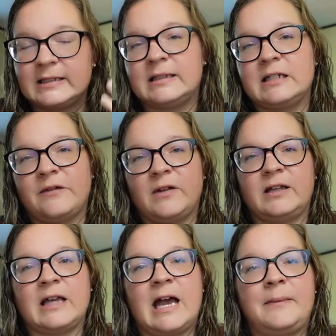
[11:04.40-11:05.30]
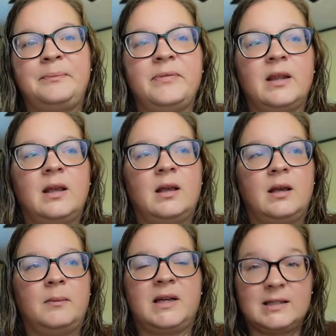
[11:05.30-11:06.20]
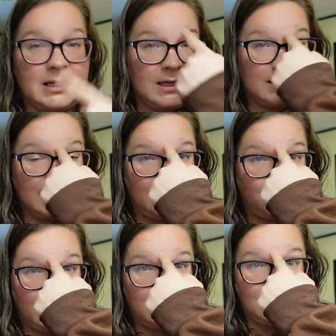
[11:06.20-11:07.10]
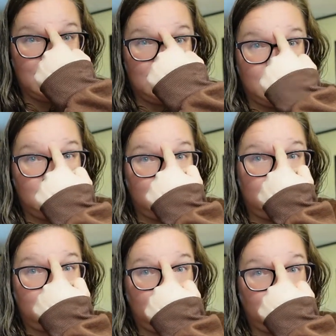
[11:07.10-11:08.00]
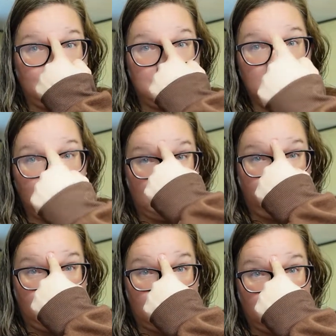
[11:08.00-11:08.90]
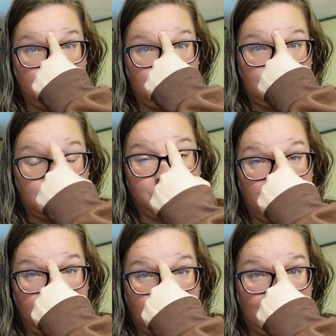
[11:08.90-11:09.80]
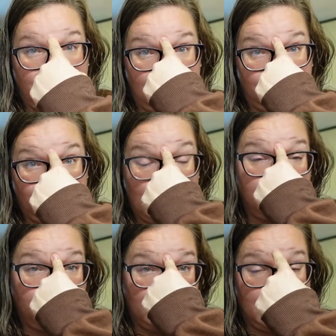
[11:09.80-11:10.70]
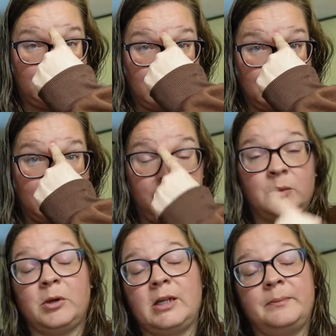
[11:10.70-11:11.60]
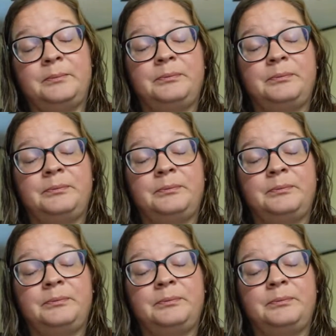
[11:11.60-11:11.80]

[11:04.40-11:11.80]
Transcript: and stuff like that, because it is, like, right in the middle of your brain, or like right through there in the middle of your brain.